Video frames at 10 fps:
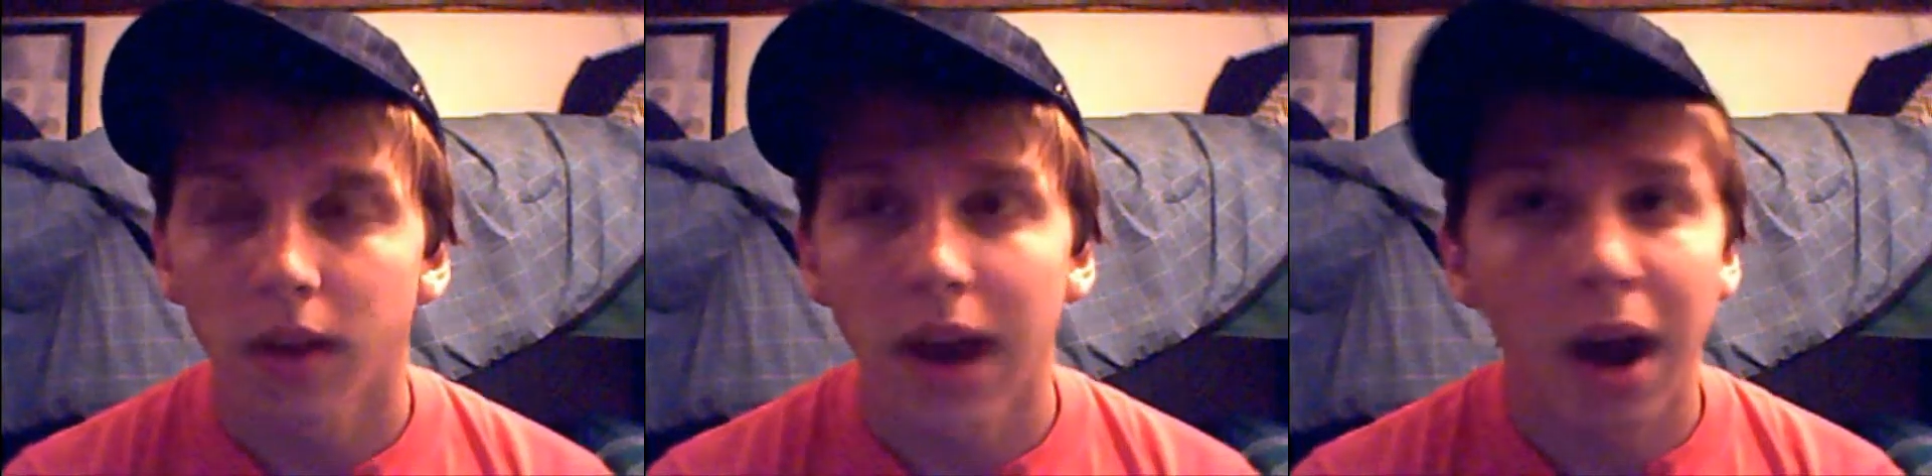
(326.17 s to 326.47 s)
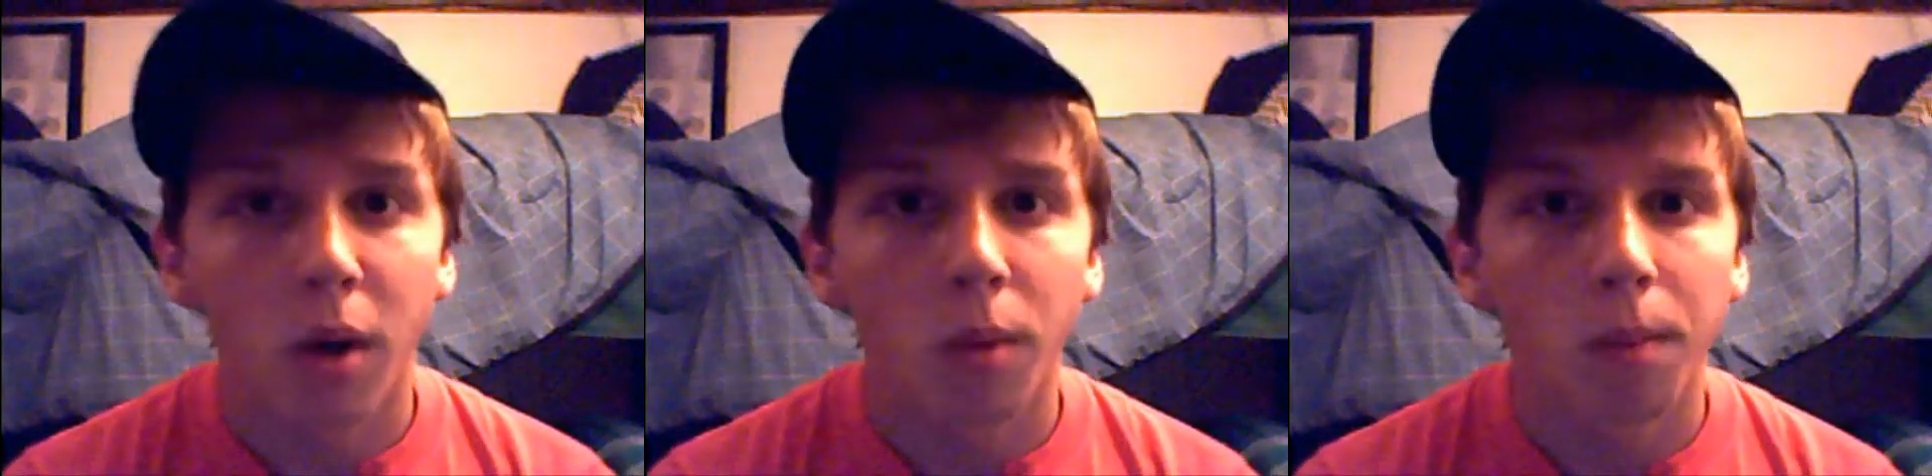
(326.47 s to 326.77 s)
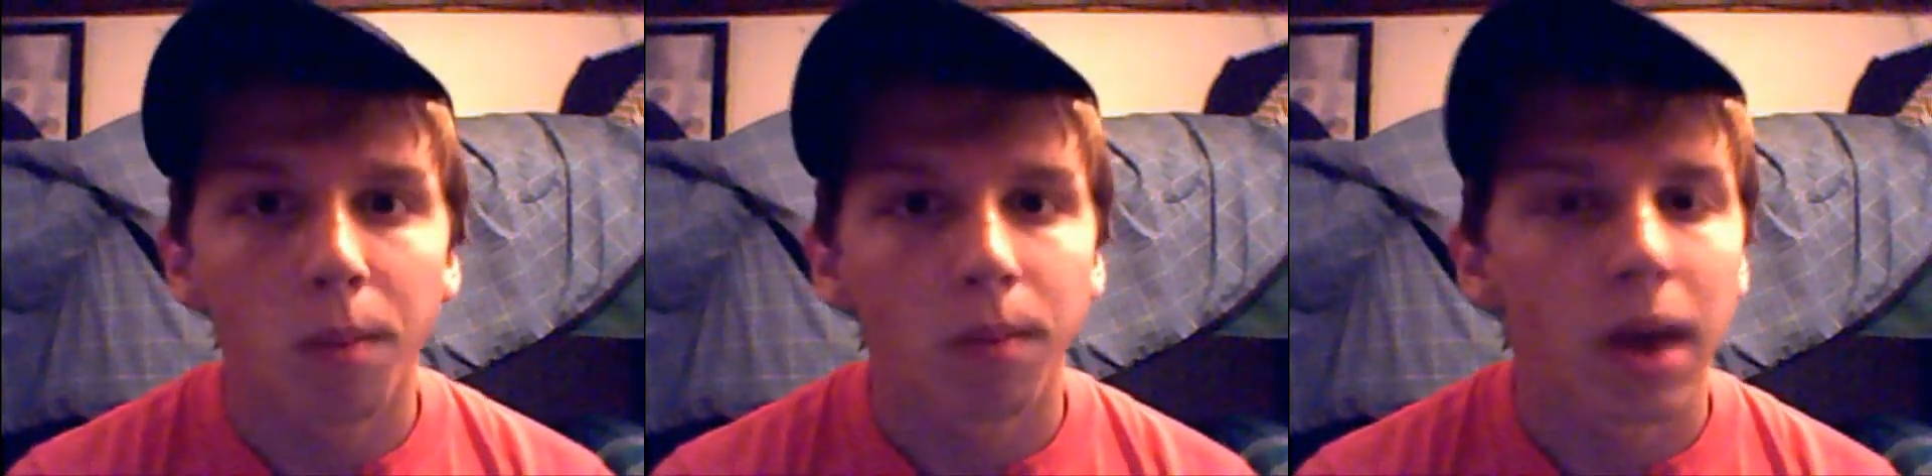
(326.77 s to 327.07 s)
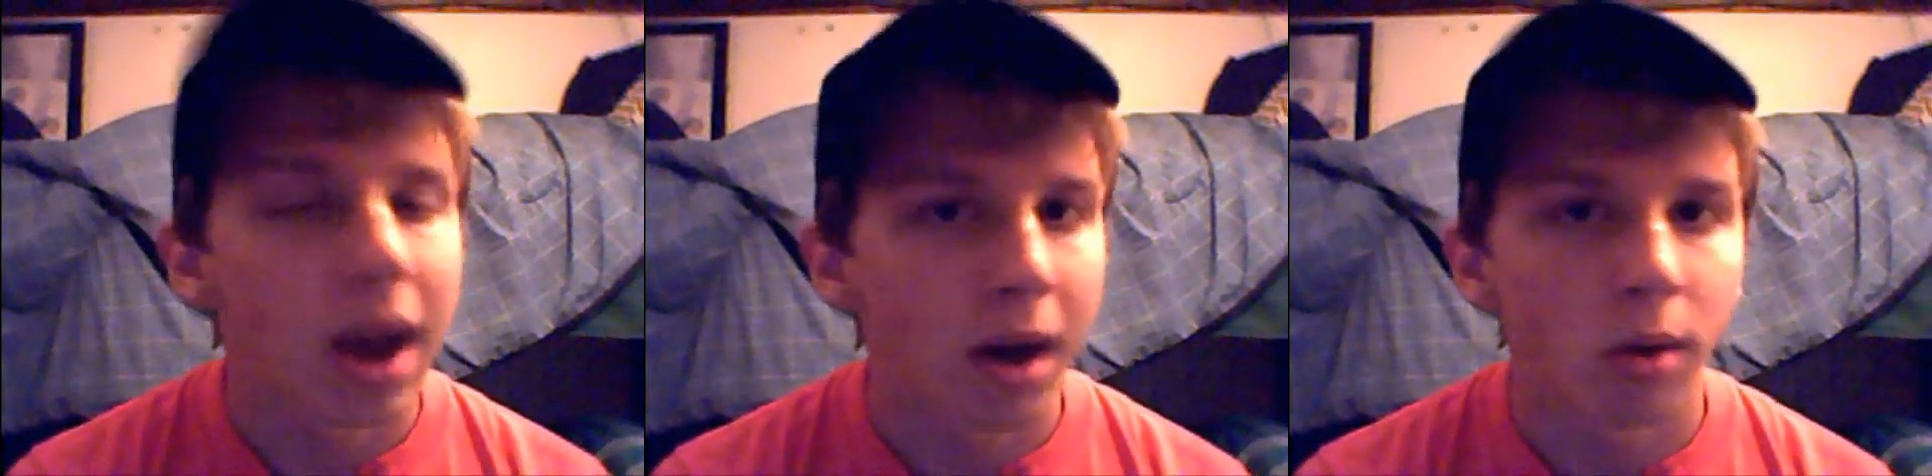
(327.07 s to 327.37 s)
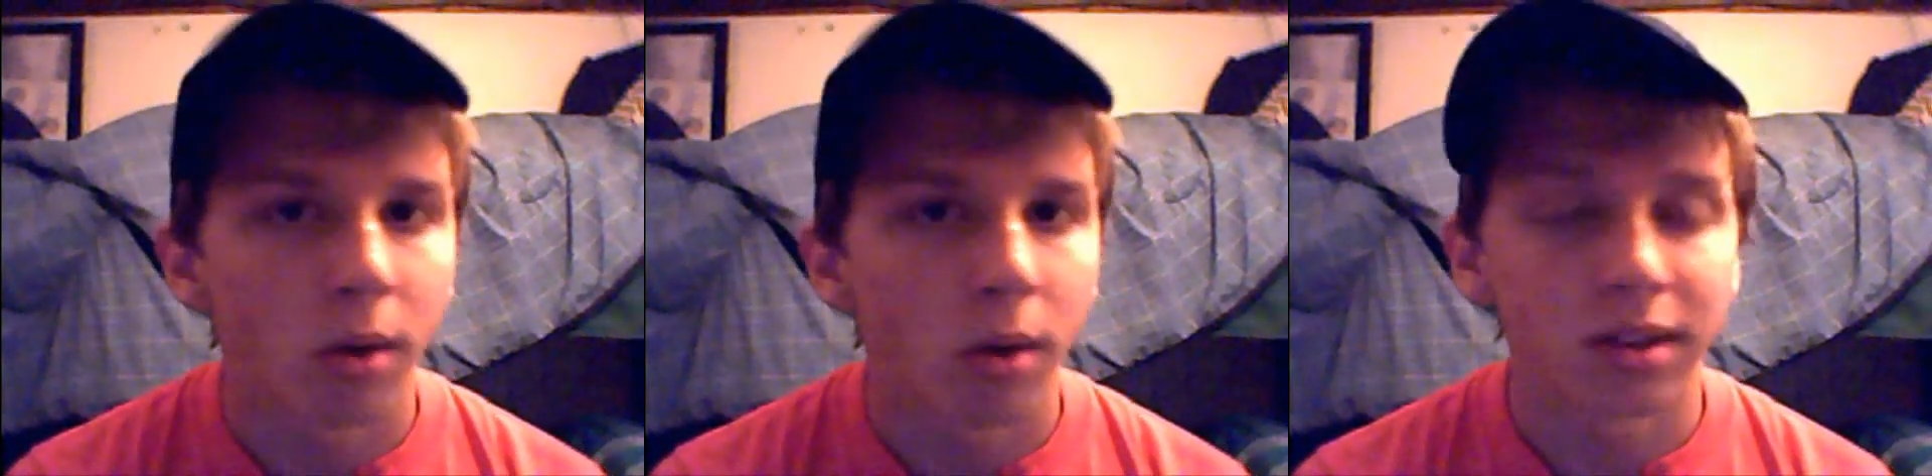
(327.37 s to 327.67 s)
How?
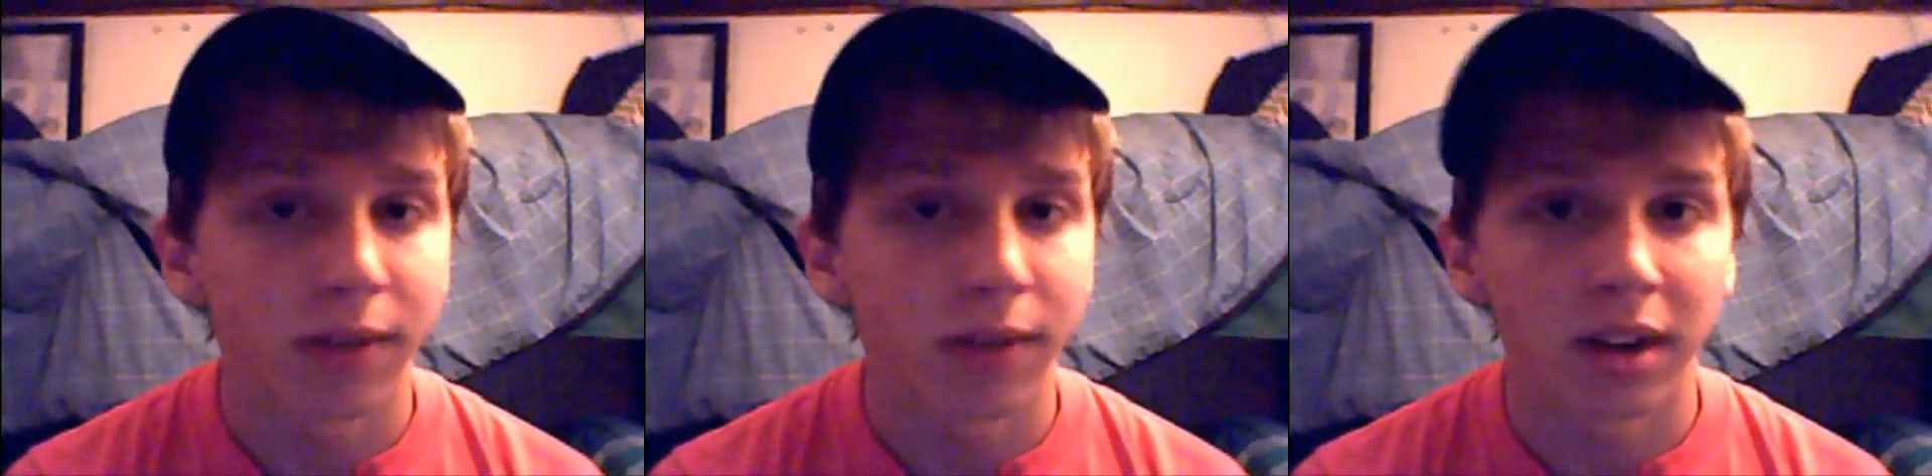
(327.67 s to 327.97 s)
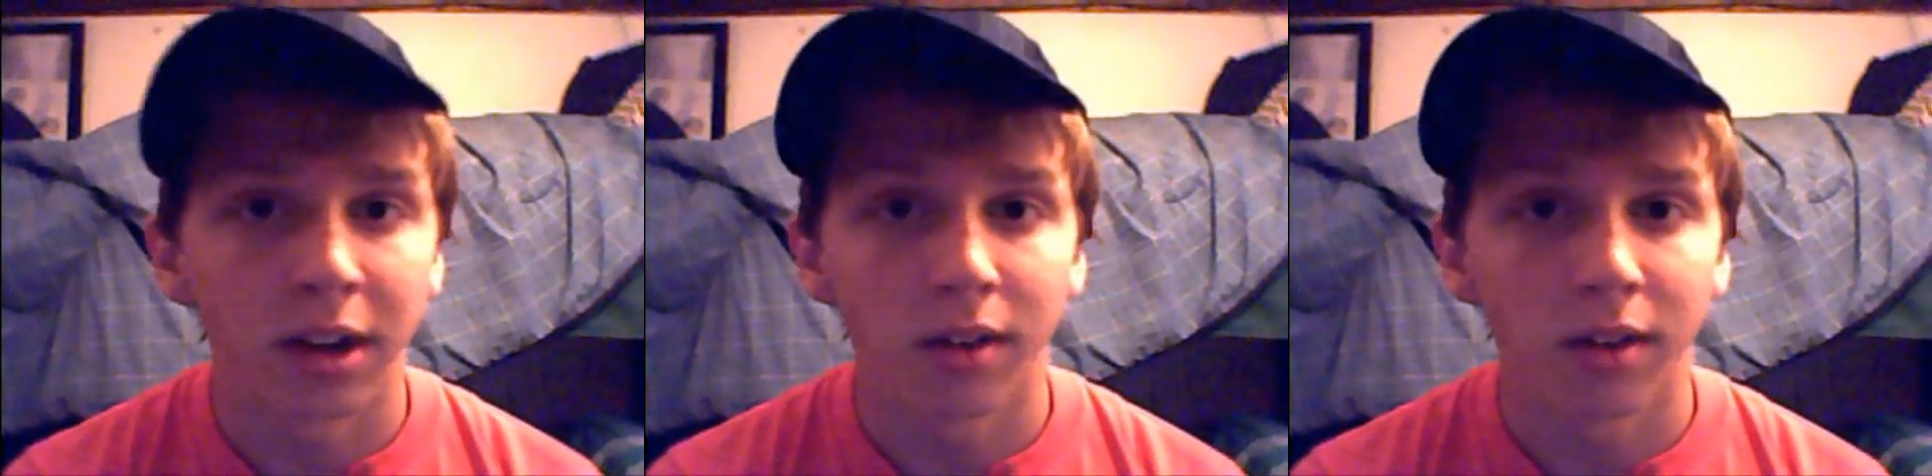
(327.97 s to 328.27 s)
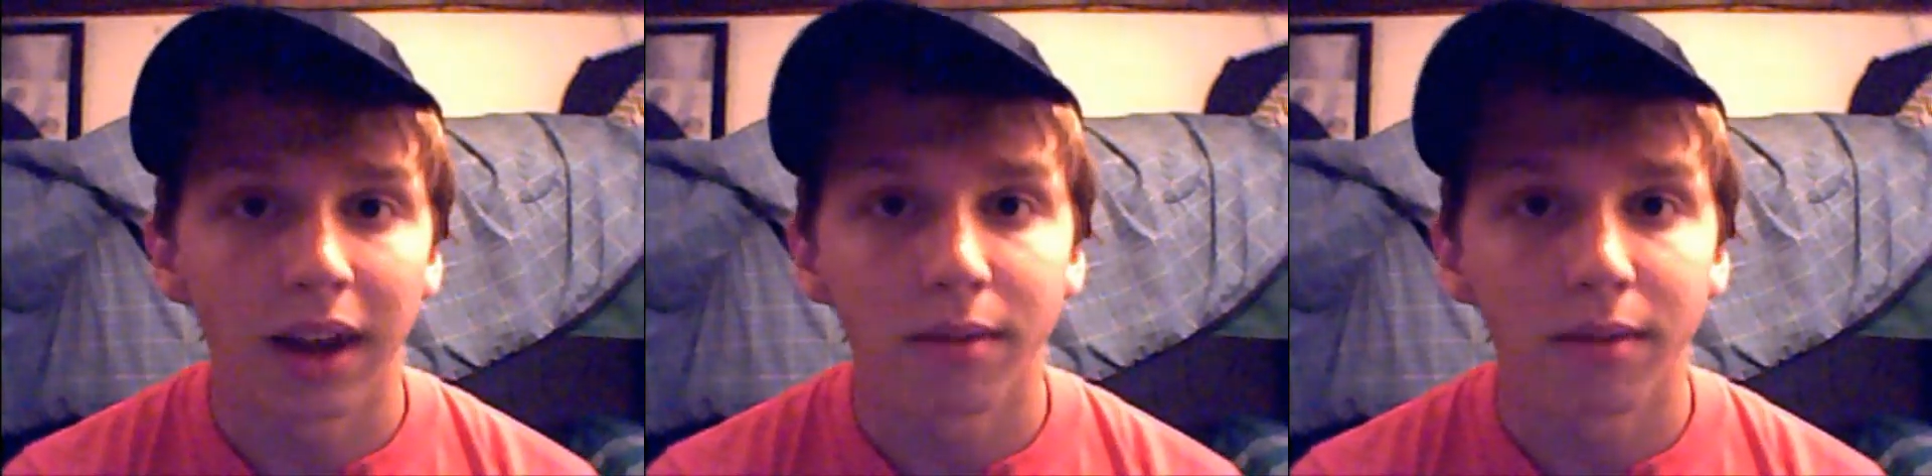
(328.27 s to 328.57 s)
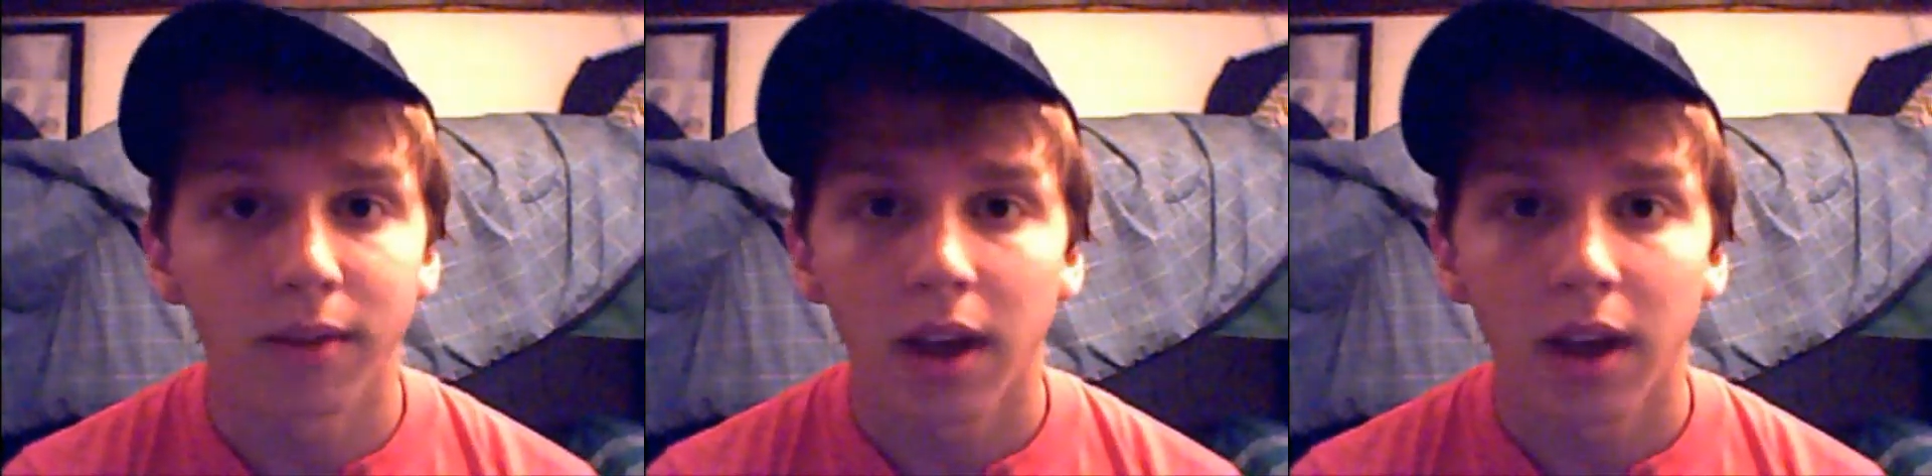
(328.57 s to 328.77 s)
How is it affecting your life?